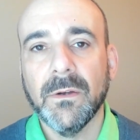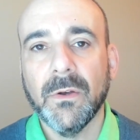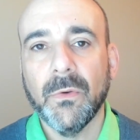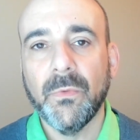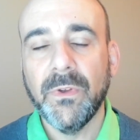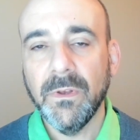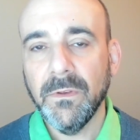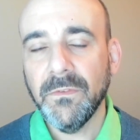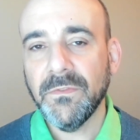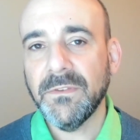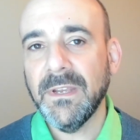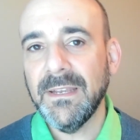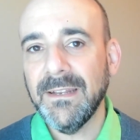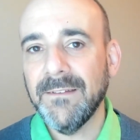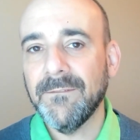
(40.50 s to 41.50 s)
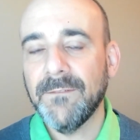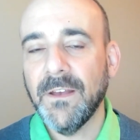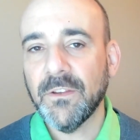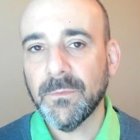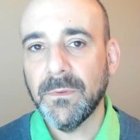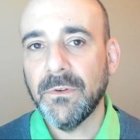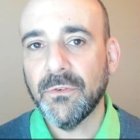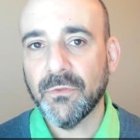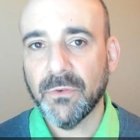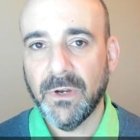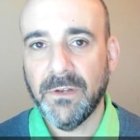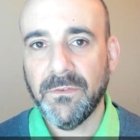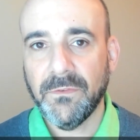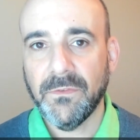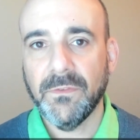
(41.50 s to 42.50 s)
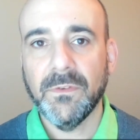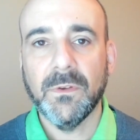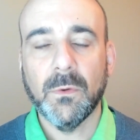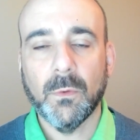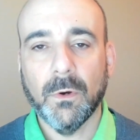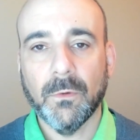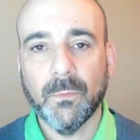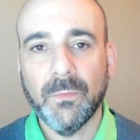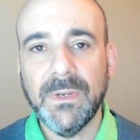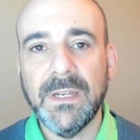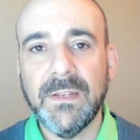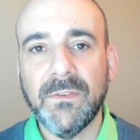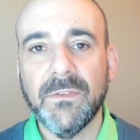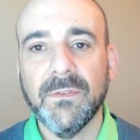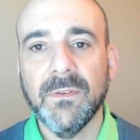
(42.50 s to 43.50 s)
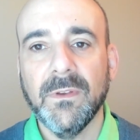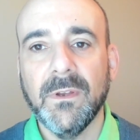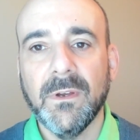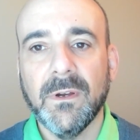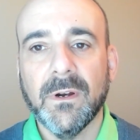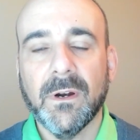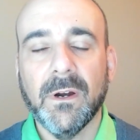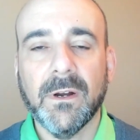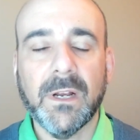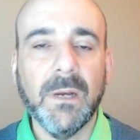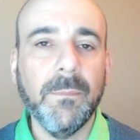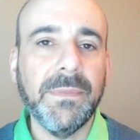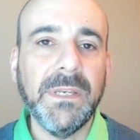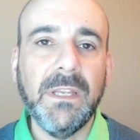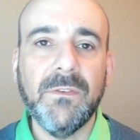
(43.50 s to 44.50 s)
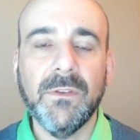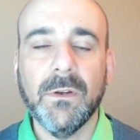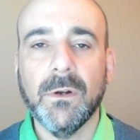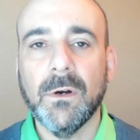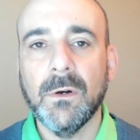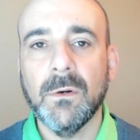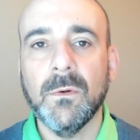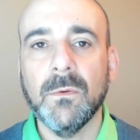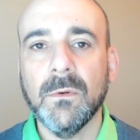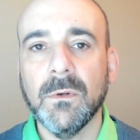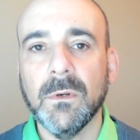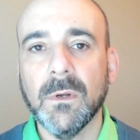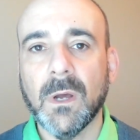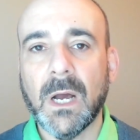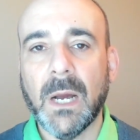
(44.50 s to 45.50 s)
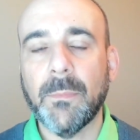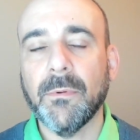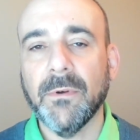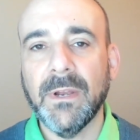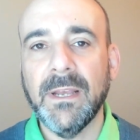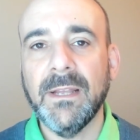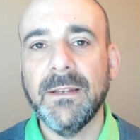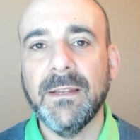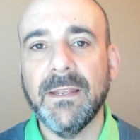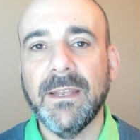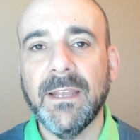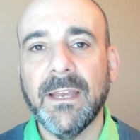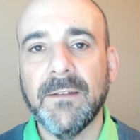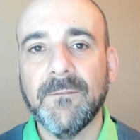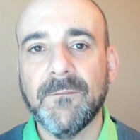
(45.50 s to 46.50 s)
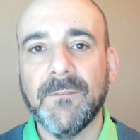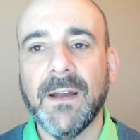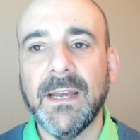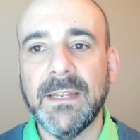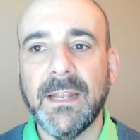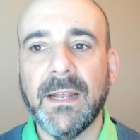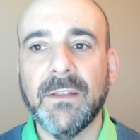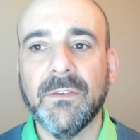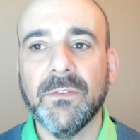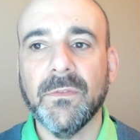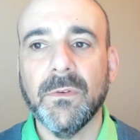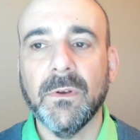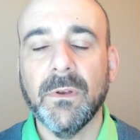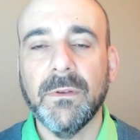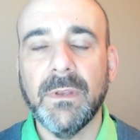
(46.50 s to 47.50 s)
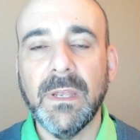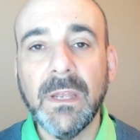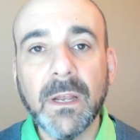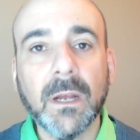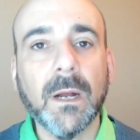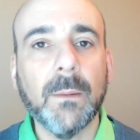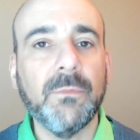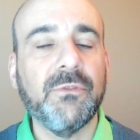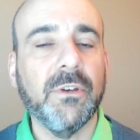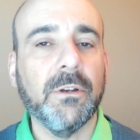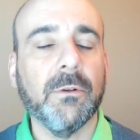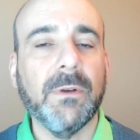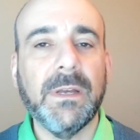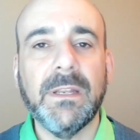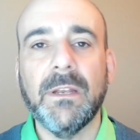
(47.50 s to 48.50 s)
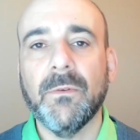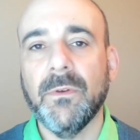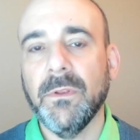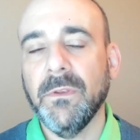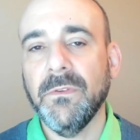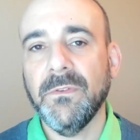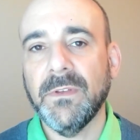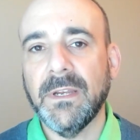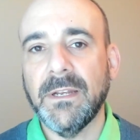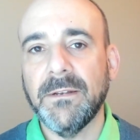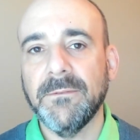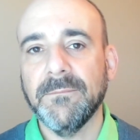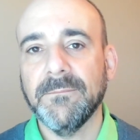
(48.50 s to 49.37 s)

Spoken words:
Real estate investment trusts, or REITs, are companies that own, operate, and finance income-generating real estate.